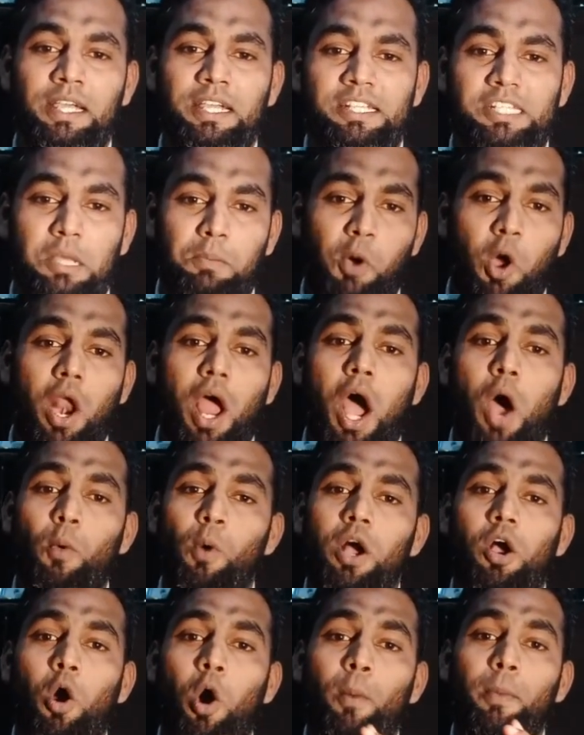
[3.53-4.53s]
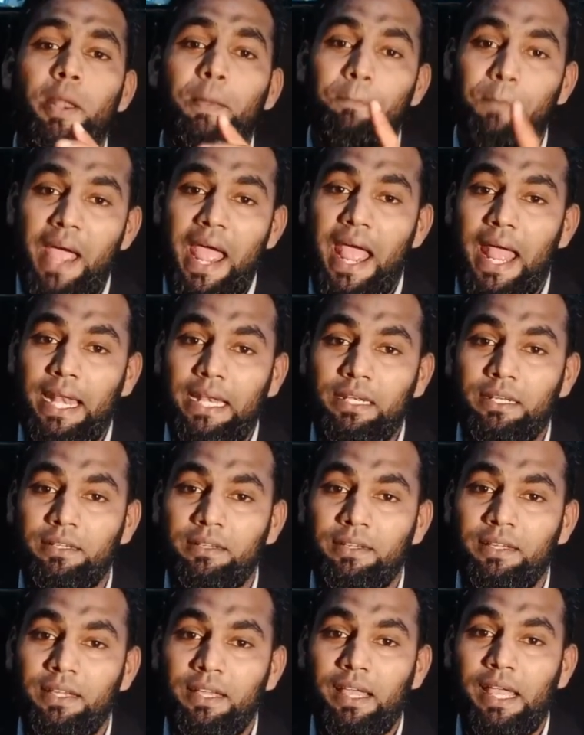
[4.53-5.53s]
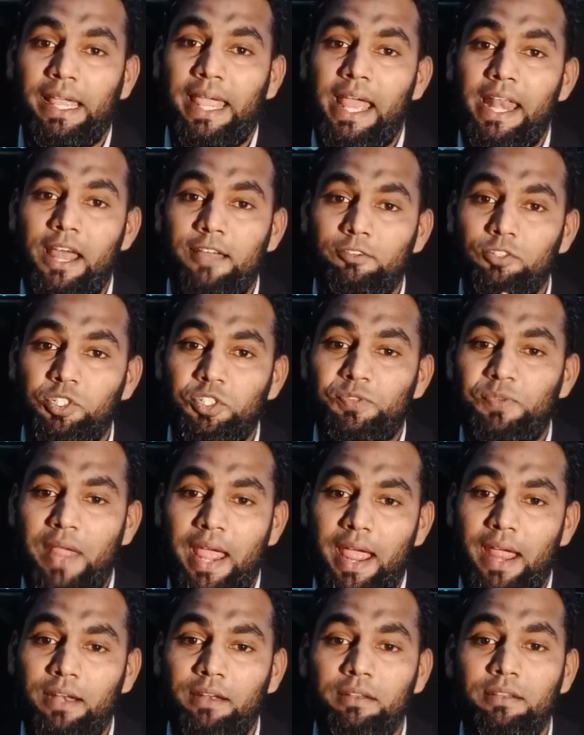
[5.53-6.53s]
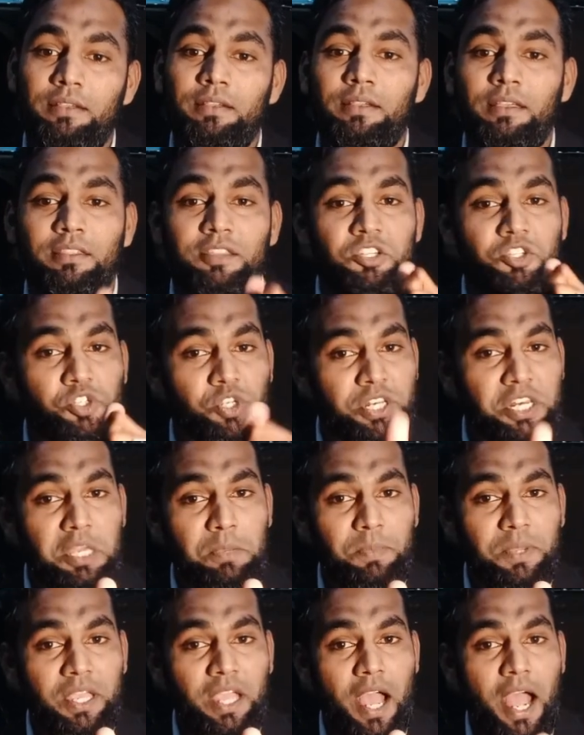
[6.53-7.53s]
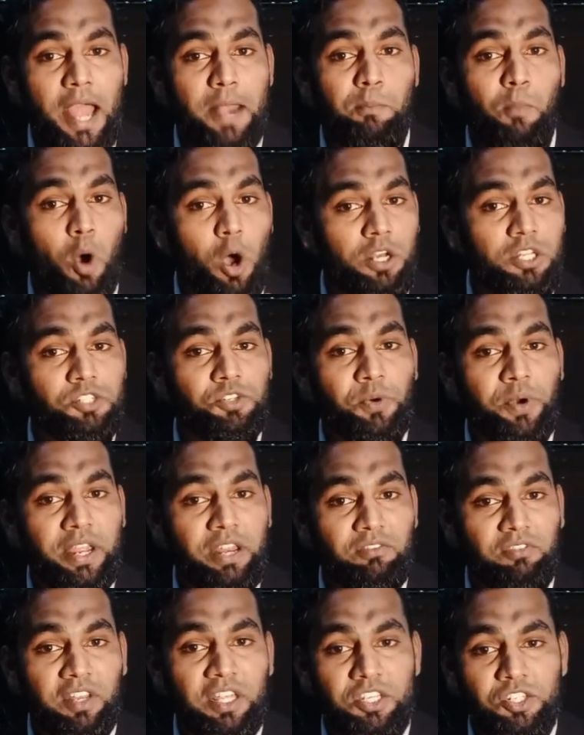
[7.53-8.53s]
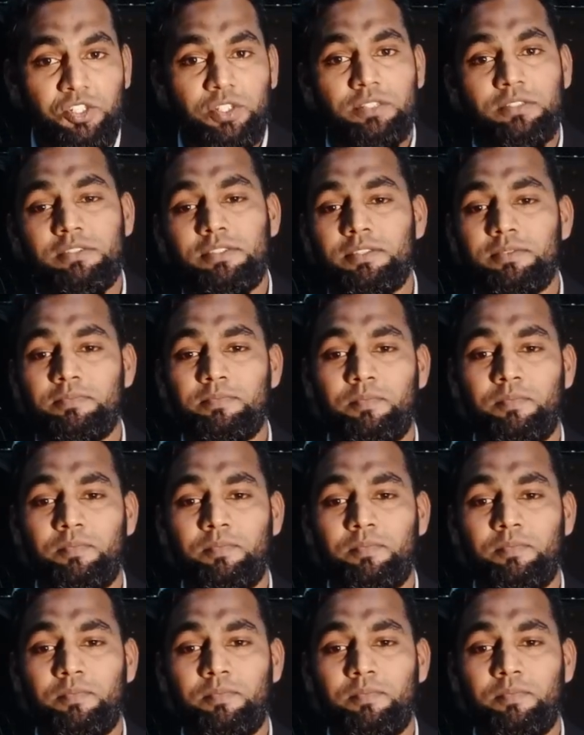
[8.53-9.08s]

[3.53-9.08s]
is about how a common man can understand the GDP and monetary inflation.